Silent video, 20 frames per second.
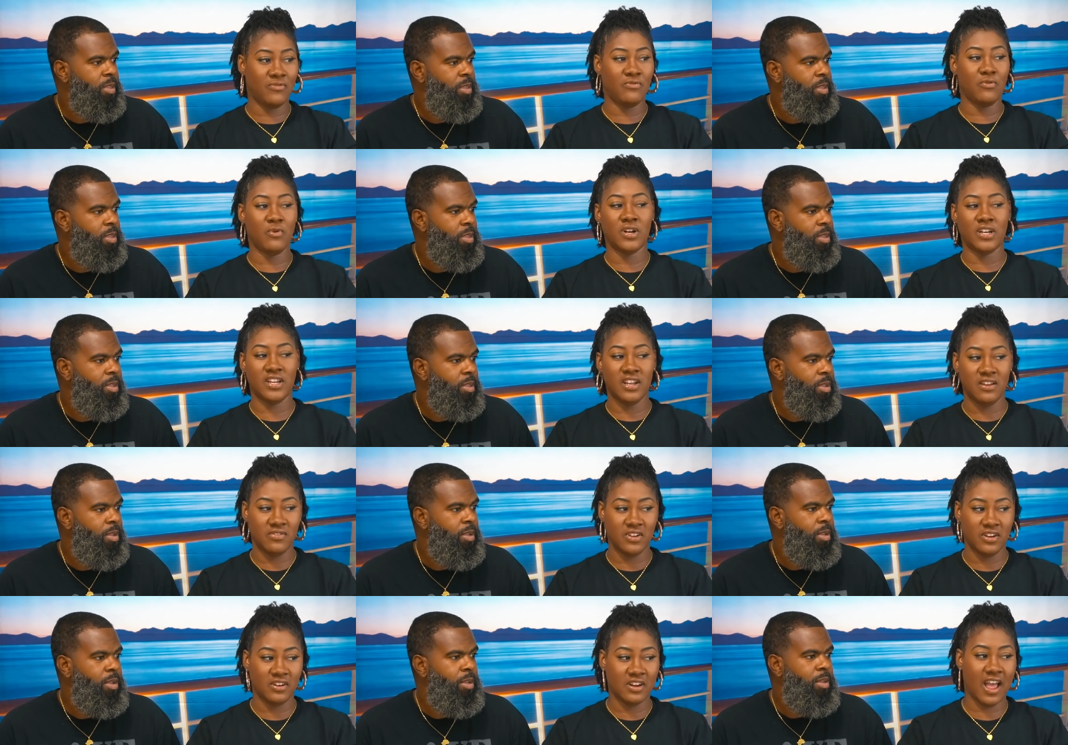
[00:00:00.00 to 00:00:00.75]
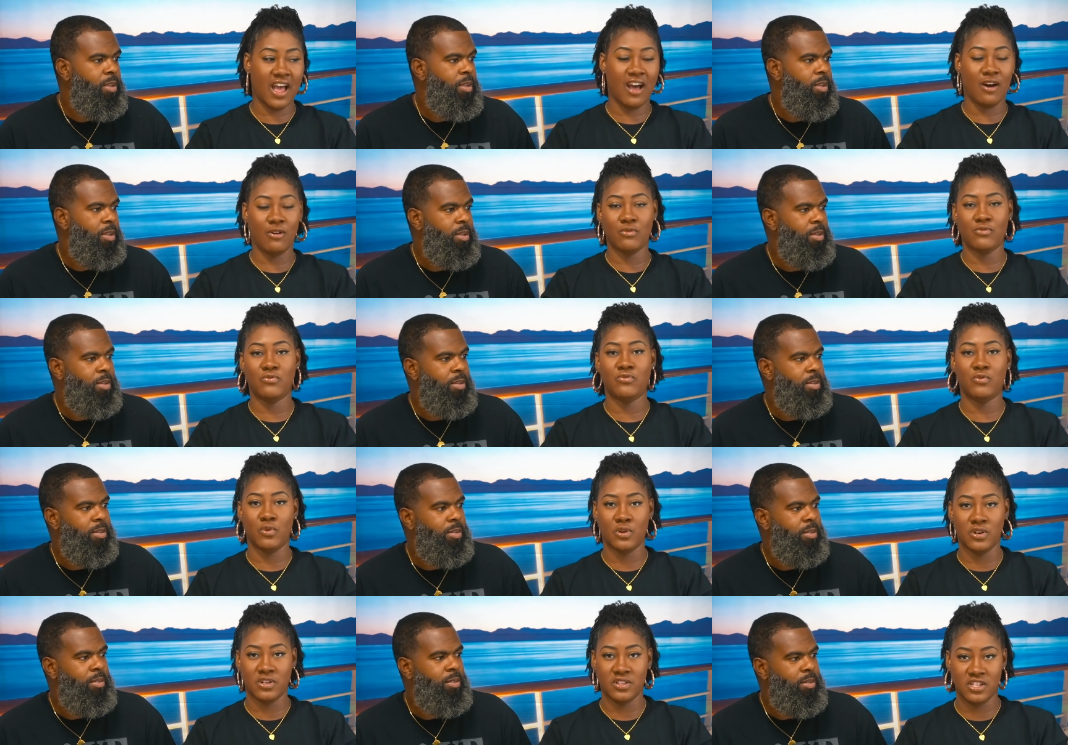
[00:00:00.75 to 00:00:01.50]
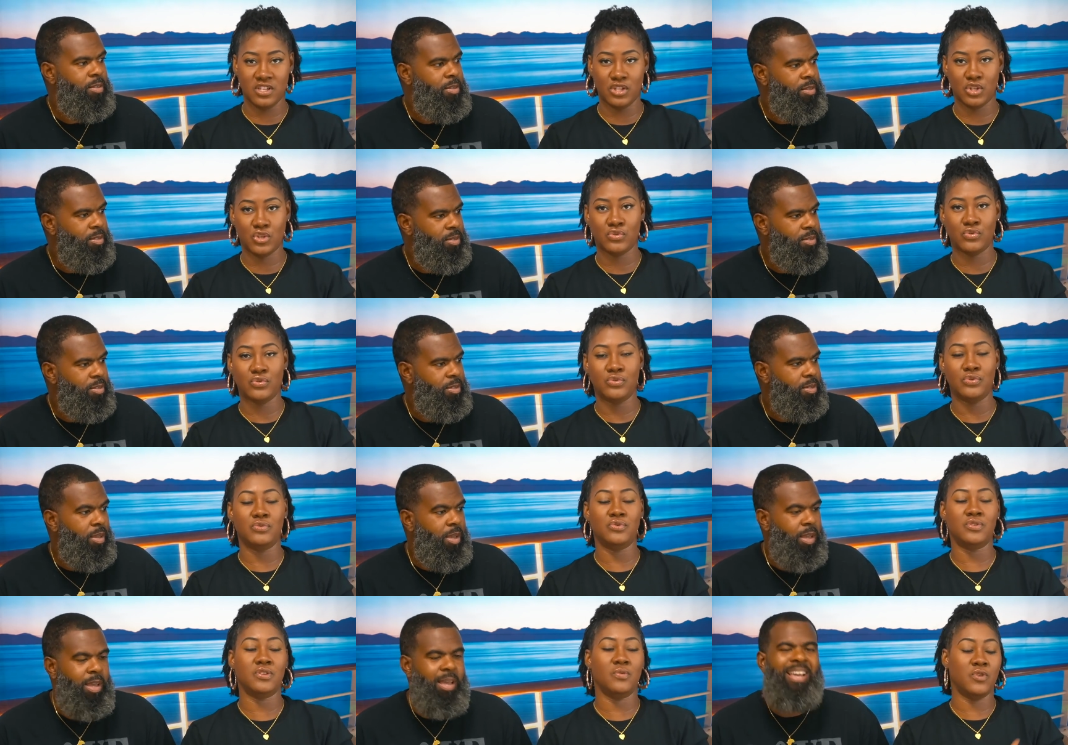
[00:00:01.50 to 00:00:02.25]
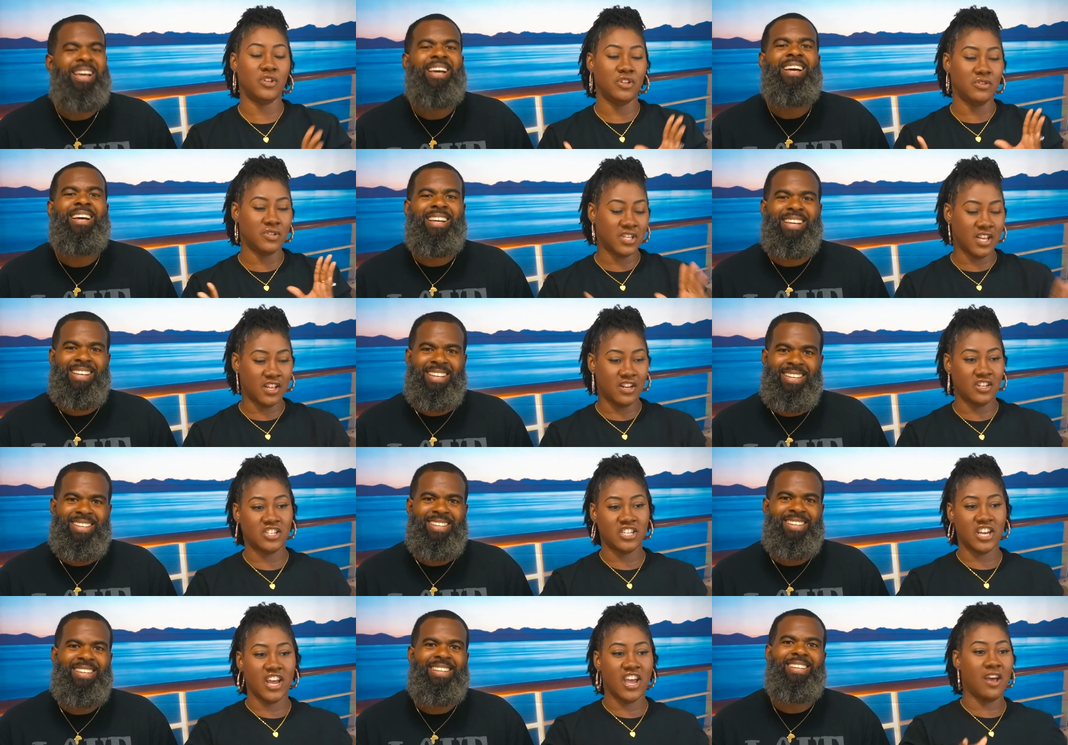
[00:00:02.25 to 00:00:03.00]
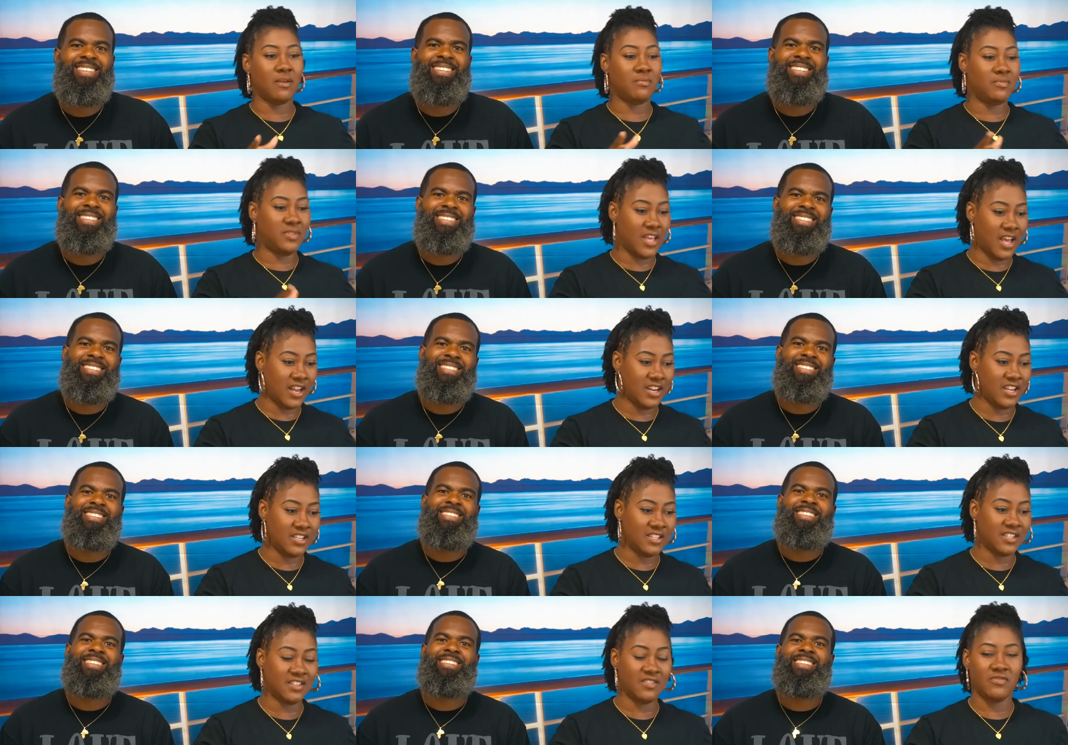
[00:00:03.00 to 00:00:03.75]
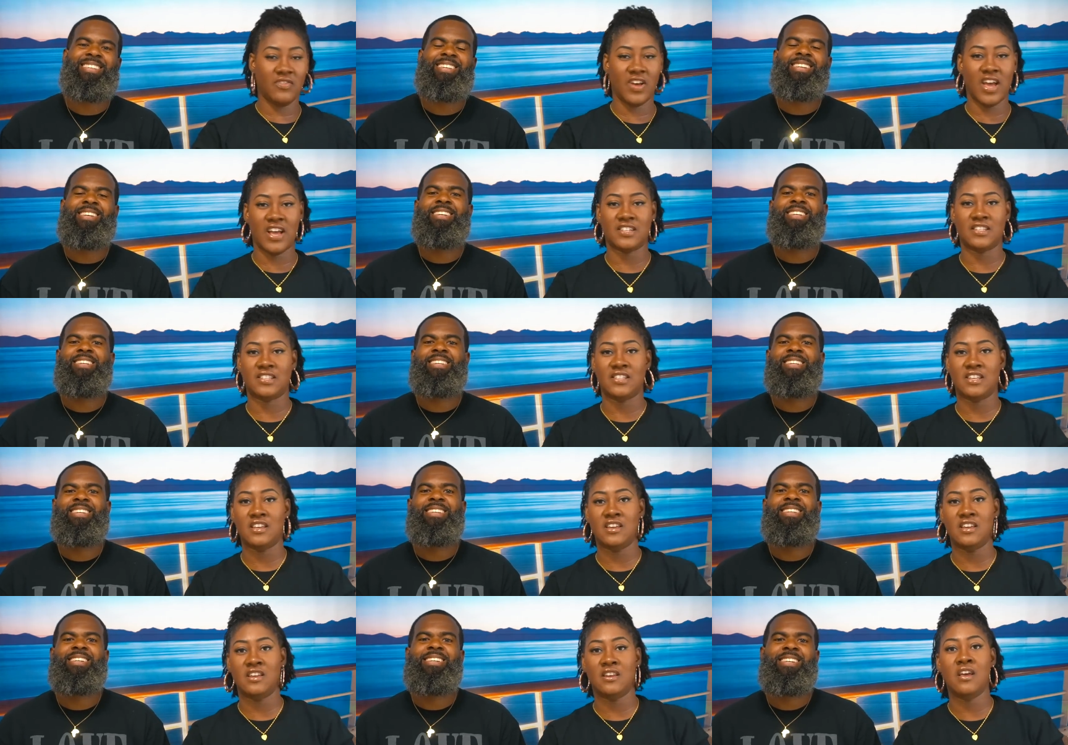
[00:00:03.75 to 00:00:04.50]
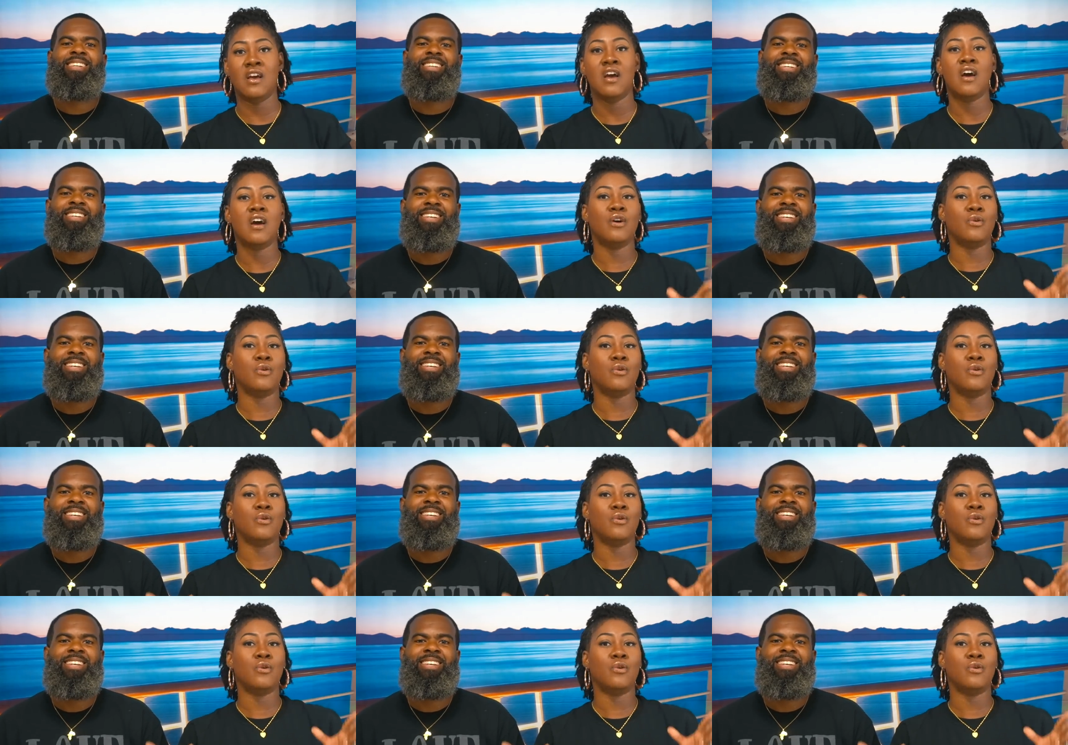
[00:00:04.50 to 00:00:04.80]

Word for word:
Speaker 1: before leaving out for this cruise? And when you say the jab, that is the vaccine.